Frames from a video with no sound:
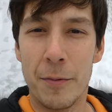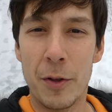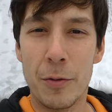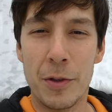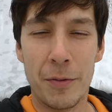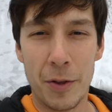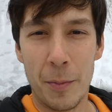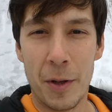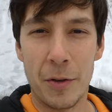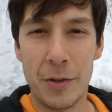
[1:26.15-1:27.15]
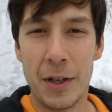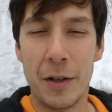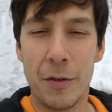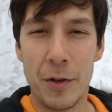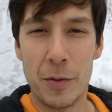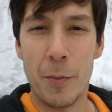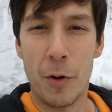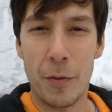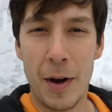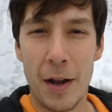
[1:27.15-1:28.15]
views of some of those later if there's
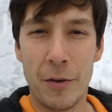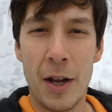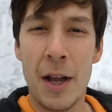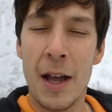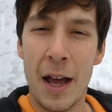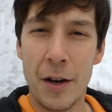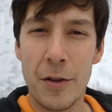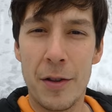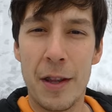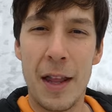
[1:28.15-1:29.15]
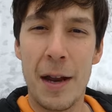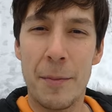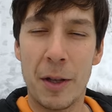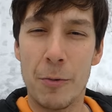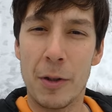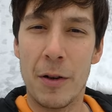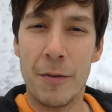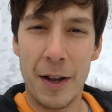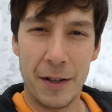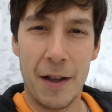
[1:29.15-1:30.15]
more around. And other than that, I'm thinking we're going to
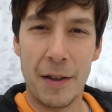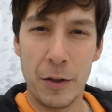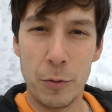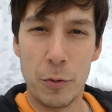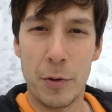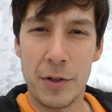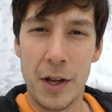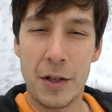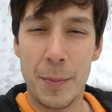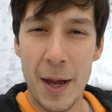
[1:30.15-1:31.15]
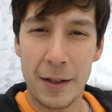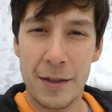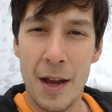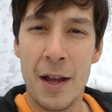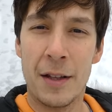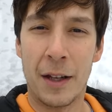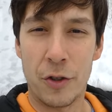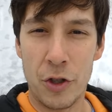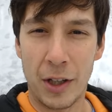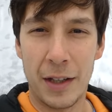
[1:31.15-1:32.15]
find a lot of the usual suspects like
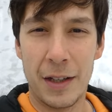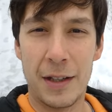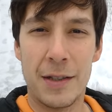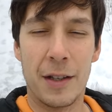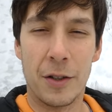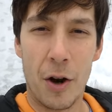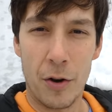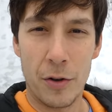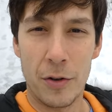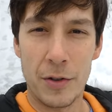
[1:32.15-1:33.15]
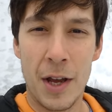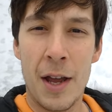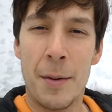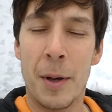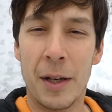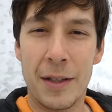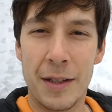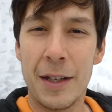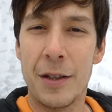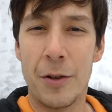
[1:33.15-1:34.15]
chickadees and cardinals, but
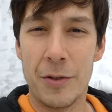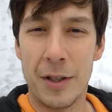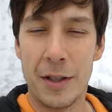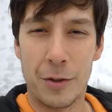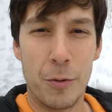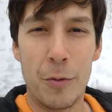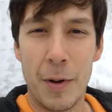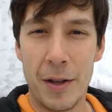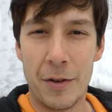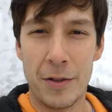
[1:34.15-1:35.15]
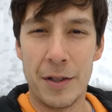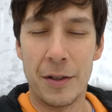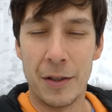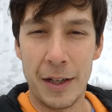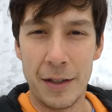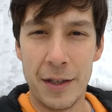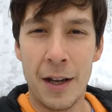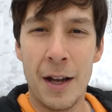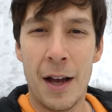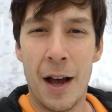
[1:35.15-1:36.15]
seeing those in this cool weather is still neat.
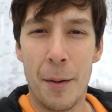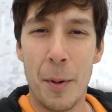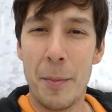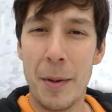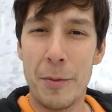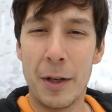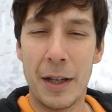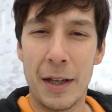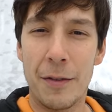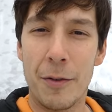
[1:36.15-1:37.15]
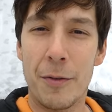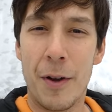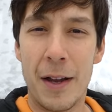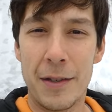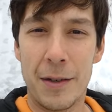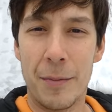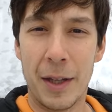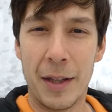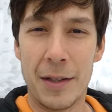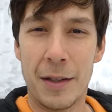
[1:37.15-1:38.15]
Uh, but maybe we can even find
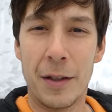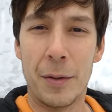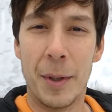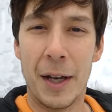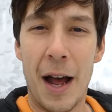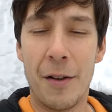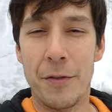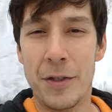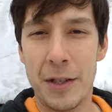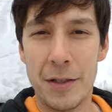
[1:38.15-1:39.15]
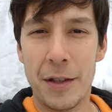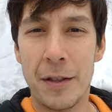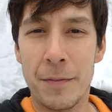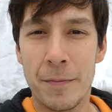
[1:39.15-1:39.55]
something that's a little bit out of season.